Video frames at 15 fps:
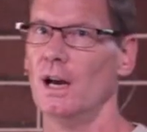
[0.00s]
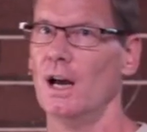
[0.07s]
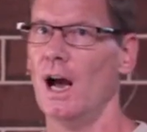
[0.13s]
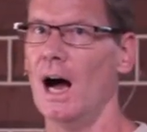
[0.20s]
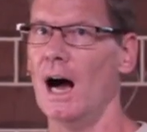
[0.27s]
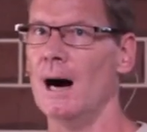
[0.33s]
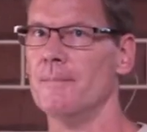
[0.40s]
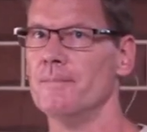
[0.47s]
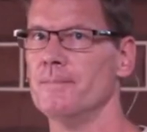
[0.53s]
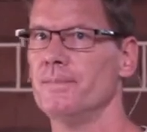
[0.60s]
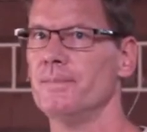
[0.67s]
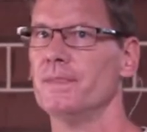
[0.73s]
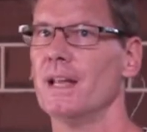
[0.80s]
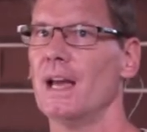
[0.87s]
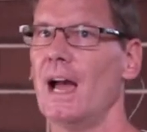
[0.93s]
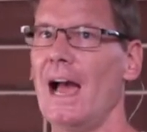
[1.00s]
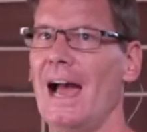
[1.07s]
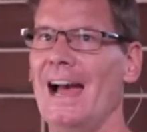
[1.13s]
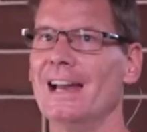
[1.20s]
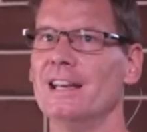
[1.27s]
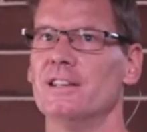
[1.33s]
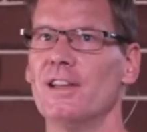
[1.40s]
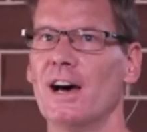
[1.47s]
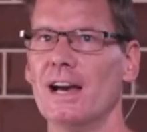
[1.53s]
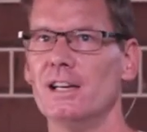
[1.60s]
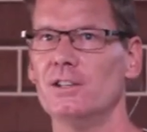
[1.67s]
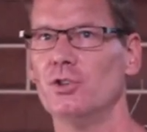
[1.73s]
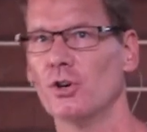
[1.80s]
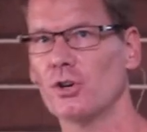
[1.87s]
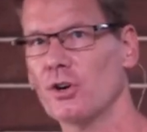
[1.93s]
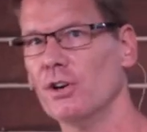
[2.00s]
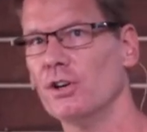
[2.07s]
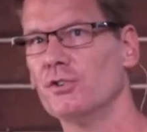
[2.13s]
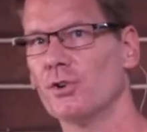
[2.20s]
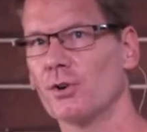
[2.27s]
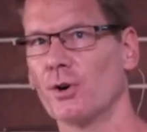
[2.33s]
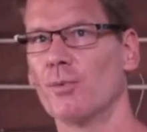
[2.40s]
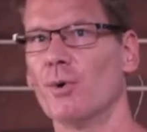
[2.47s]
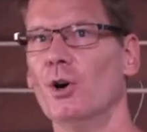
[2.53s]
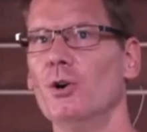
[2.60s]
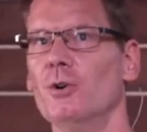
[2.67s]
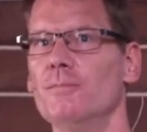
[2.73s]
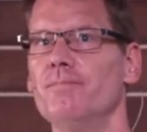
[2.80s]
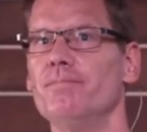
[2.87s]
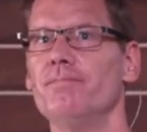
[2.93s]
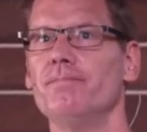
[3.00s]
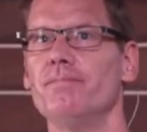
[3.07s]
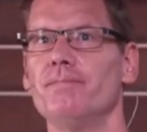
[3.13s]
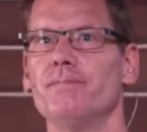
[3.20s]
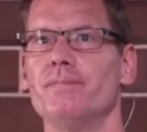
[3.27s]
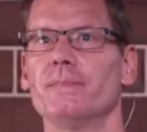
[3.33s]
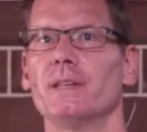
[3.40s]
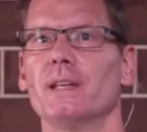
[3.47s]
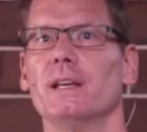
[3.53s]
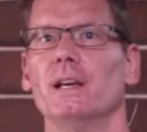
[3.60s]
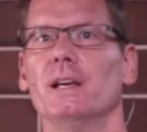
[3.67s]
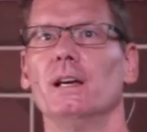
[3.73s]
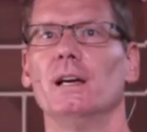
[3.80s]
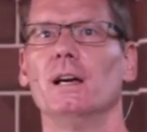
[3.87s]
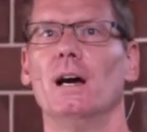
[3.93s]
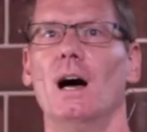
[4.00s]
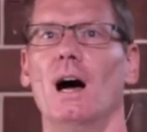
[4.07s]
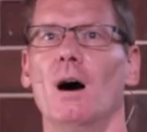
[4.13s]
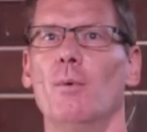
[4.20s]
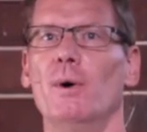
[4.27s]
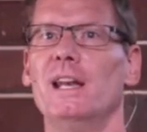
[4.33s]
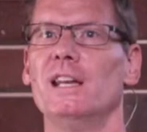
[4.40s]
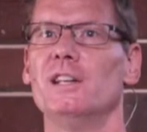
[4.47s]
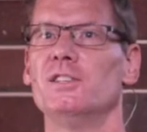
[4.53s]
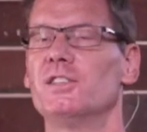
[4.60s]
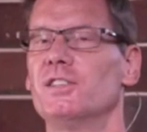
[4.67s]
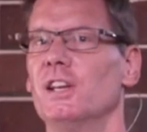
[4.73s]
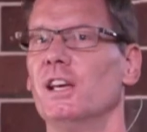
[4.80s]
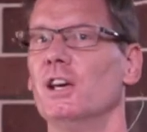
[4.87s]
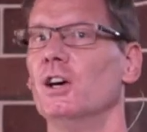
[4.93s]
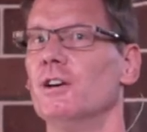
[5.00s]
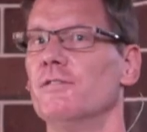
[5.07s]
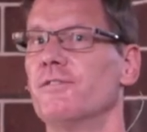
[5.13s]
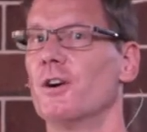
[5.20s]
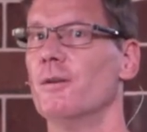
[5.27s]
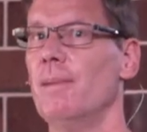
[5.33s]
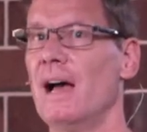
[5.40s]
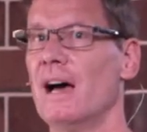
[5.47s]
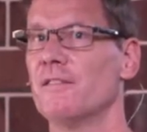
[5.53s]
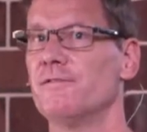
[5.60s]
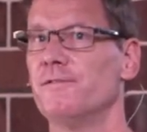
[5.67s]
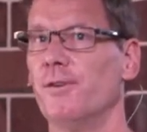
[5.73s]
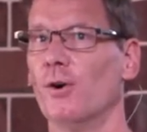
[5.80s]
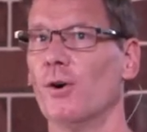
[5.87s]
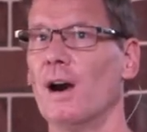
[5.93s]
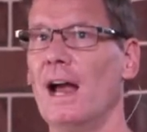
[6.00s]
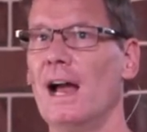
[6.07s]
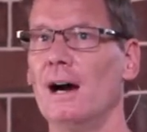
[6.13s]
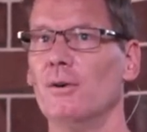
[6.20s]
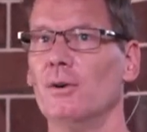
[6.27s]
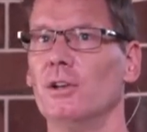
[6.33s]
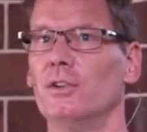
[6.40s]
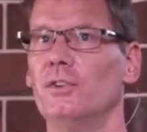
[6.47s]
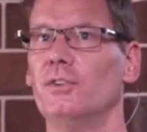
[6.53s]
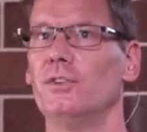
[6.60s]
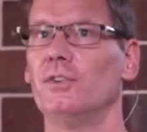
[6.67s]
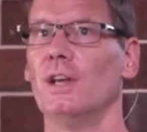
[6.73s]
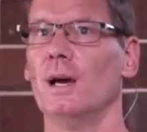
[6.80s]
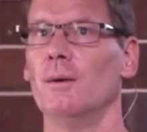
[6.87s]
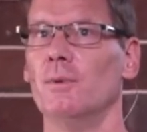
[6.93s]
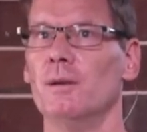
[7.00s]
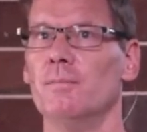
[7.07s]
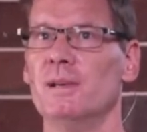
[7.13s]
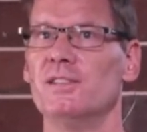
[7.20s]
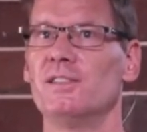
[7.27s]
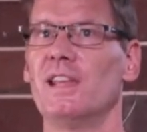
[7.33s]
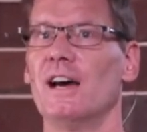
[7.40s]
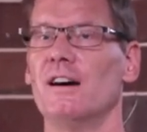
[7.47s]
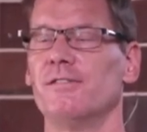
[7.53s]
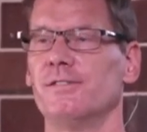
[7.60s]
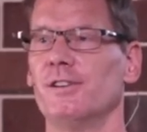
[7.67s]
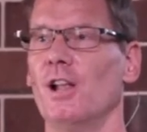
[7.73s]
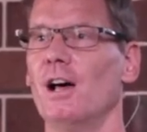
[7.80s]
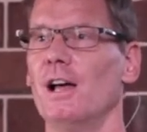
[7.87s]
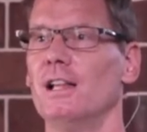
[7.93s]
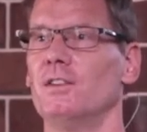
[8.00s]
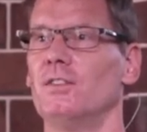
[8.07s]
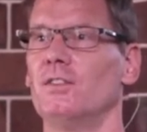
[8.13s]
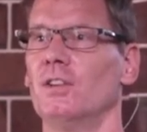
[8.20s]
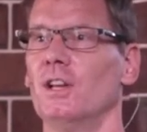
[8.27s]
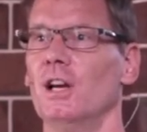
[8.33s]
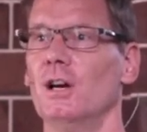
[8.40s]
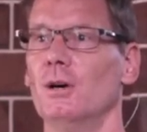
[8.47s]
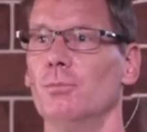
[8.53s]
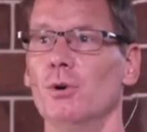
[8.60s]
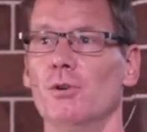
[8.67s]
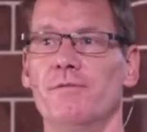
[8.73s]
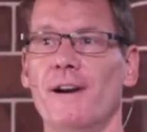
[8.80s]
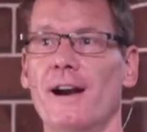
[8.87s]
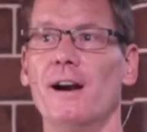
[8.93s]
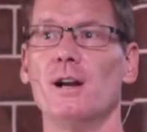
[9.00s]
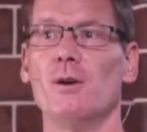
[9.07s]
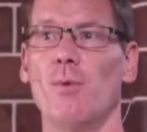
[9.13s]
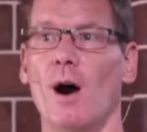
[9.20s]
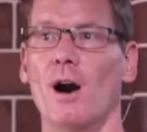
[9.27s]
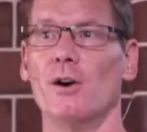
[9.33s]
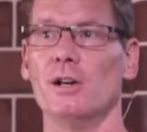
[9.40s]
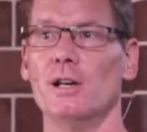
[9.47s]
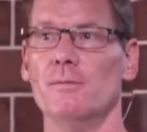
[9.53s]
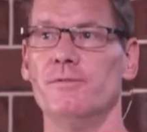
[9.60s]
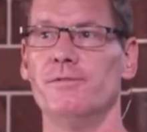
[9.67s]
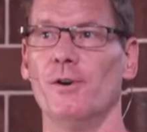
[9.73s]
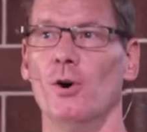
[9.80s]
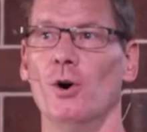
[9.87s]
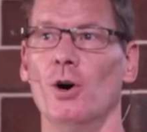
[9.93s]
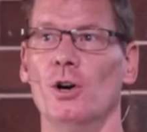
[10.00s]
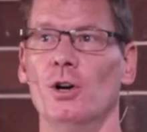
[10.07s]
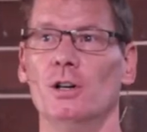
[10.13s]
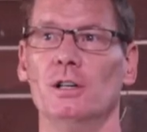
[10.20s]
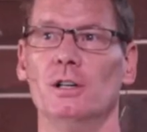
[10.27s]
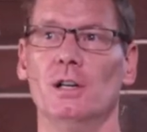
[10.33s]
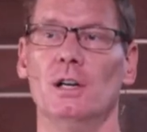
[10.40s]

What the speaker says: And they took her into a room. We didn't see her for about 4 hours and we missed our flights. We were very worried for her.